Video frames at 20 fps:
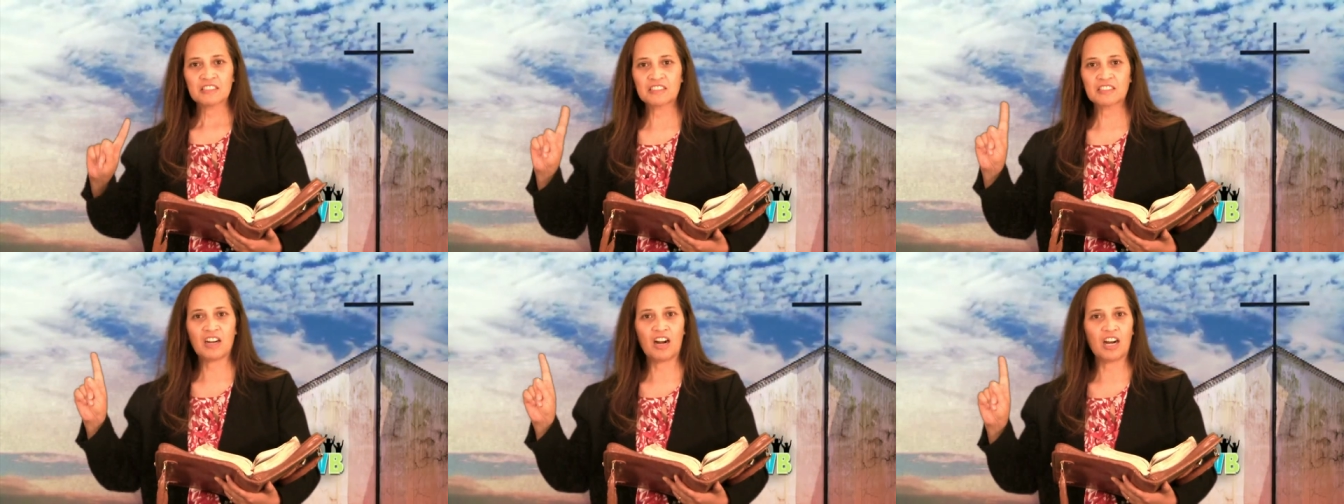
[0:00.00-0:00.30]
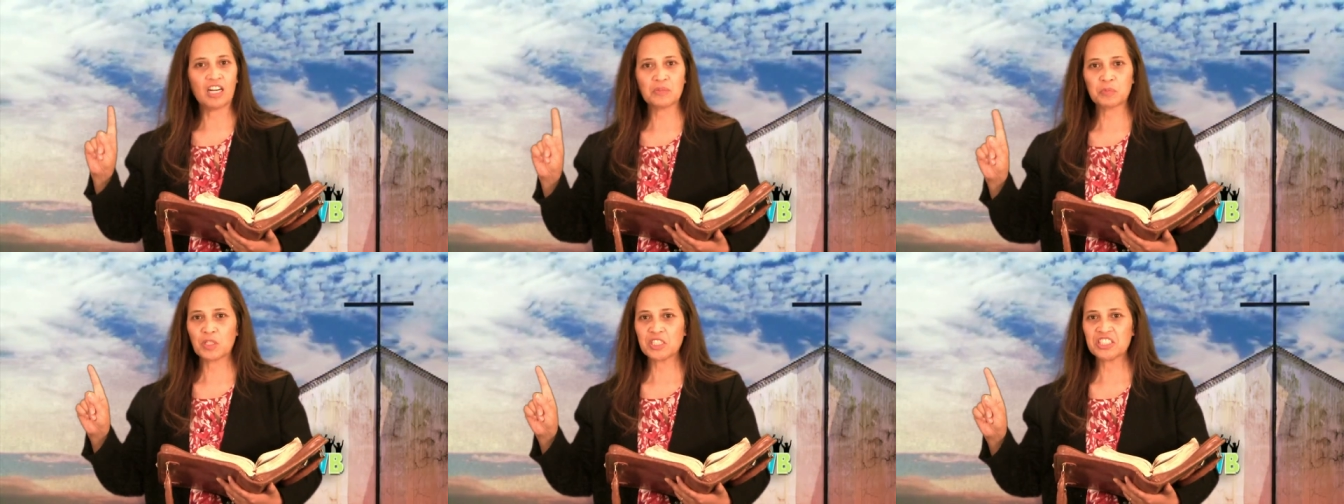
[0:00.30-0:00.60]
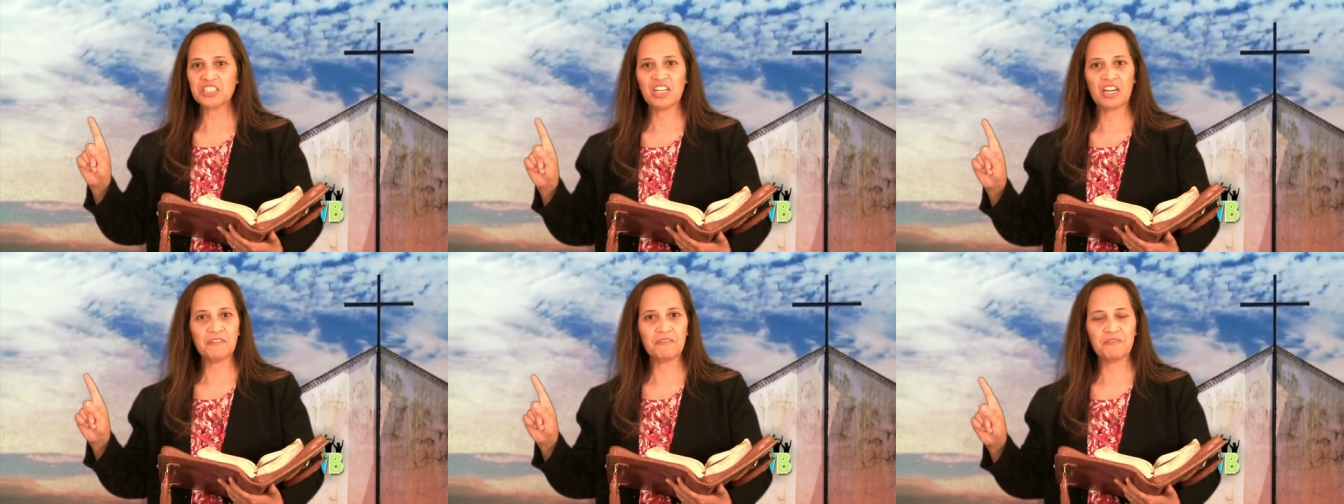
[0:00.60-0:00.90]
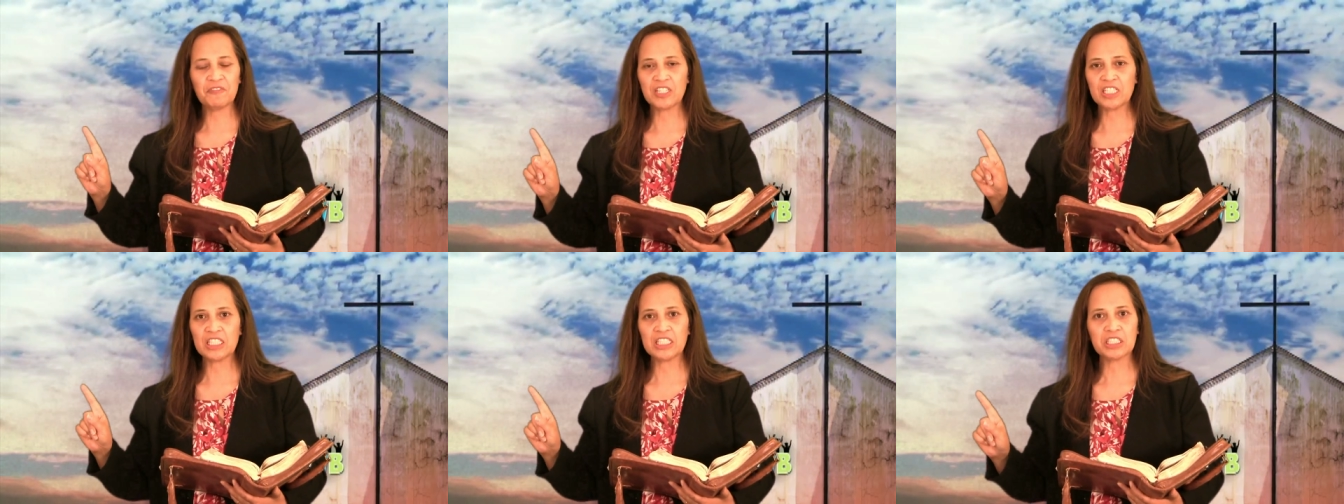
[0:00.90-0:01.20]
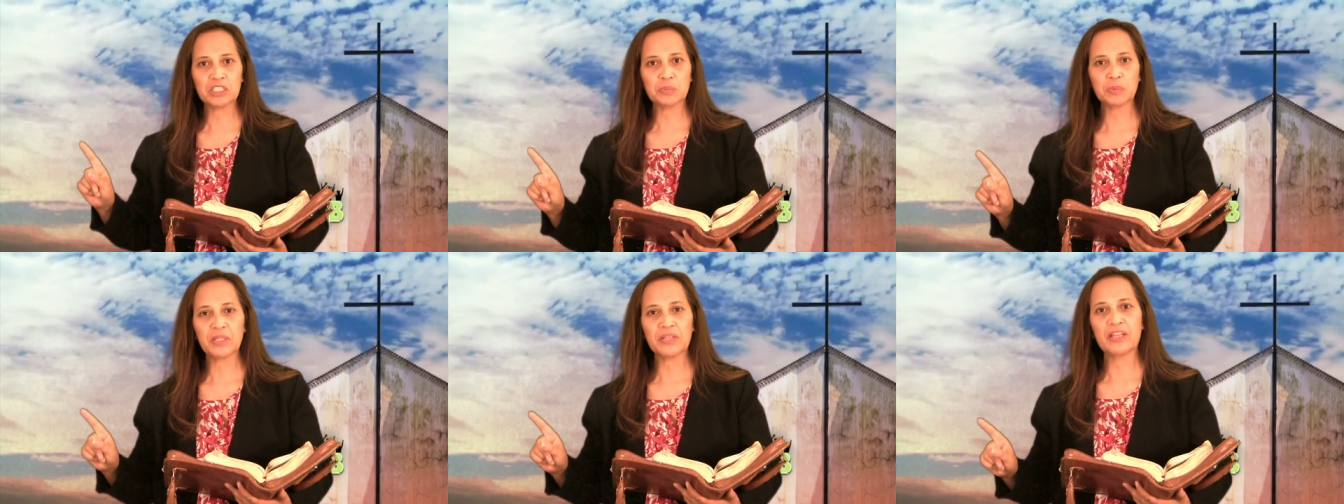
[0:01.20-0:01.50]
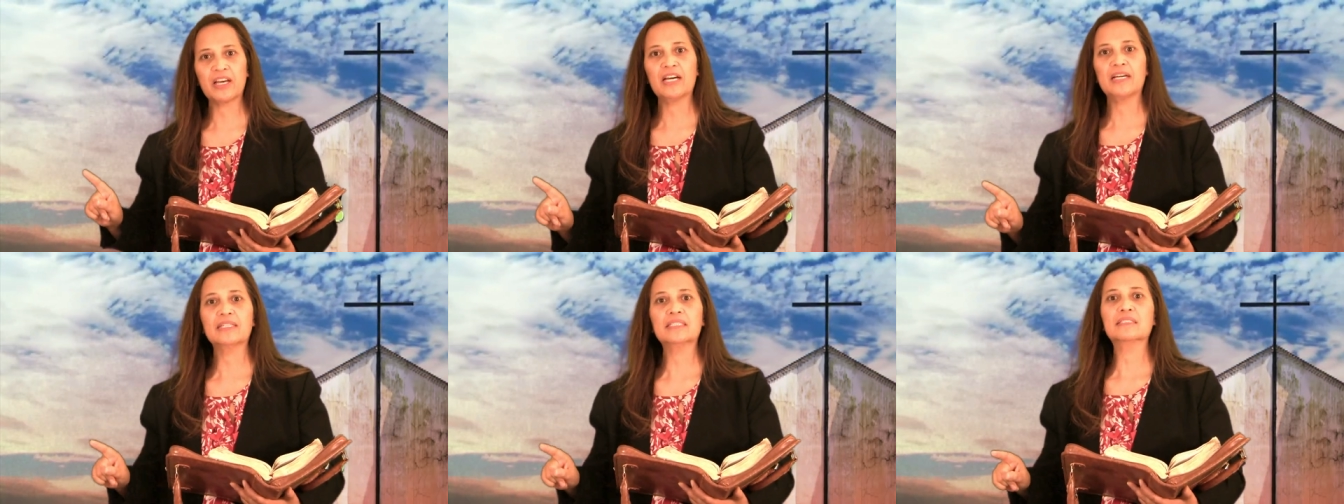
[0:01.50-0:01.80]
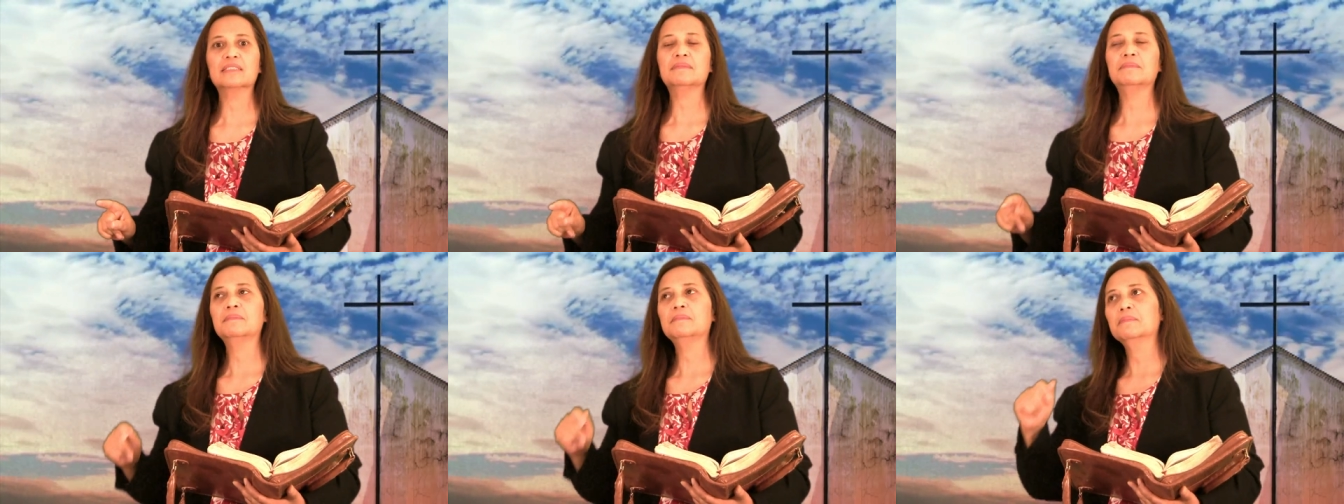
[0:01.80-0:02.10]
God was not finished with that,
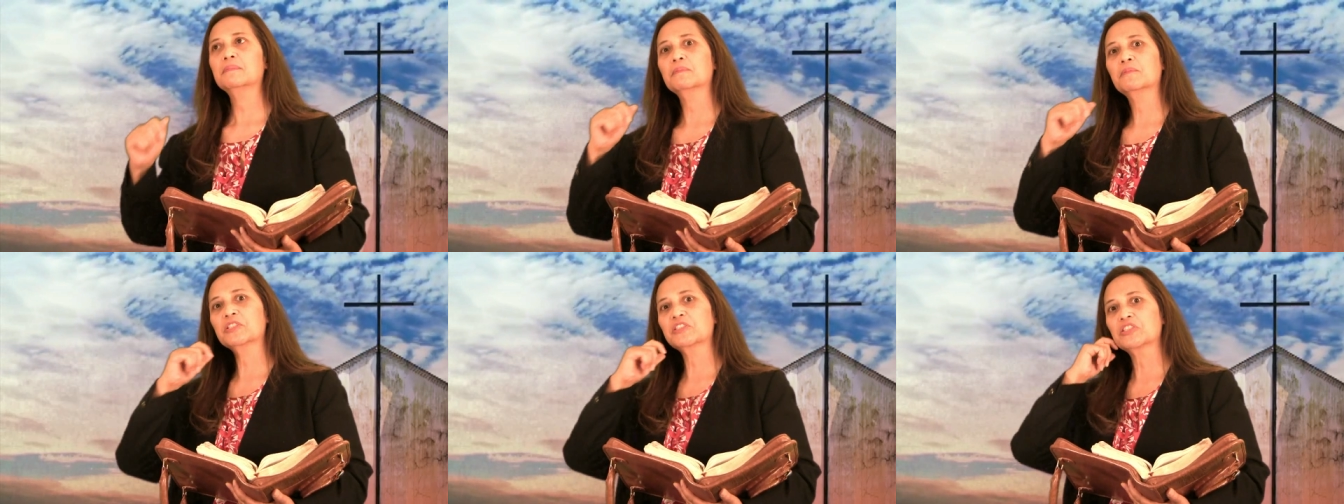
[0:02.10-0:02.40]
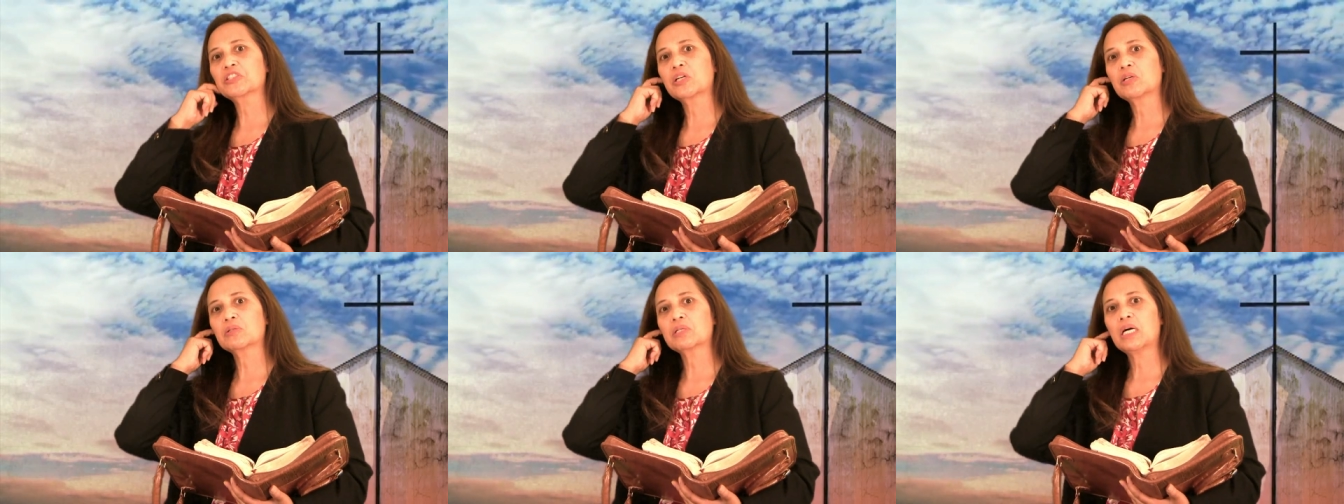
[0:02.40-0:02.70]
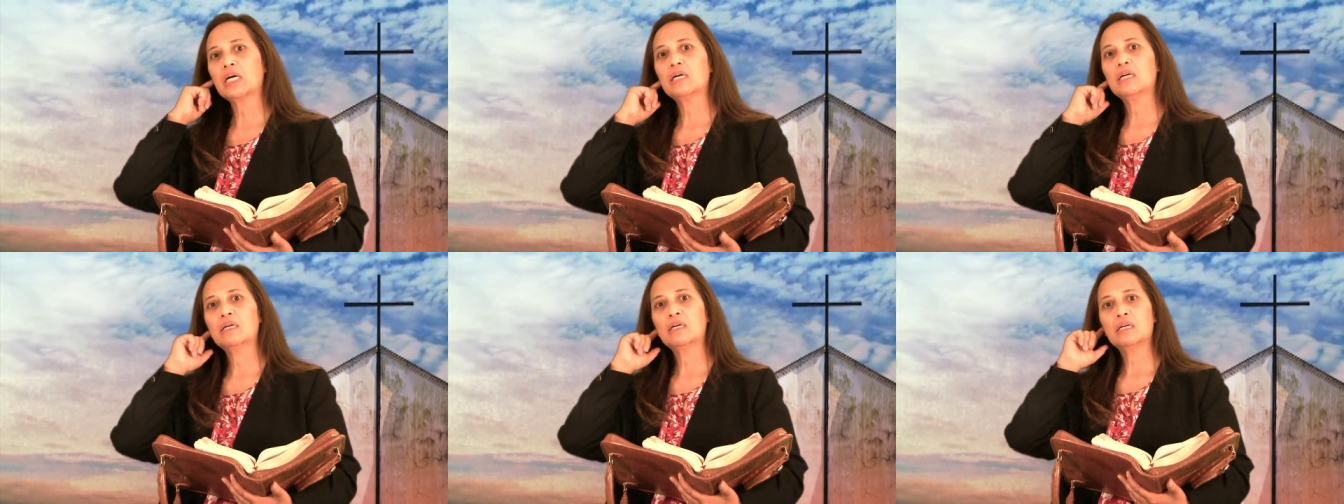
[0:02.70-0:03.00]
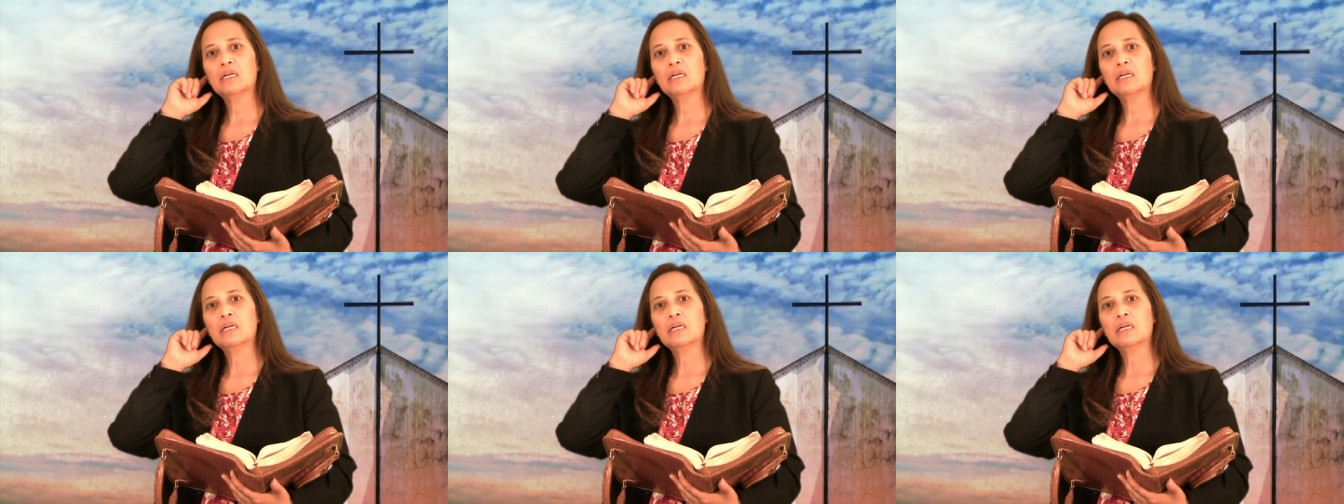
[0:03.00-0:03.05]
with Jonah.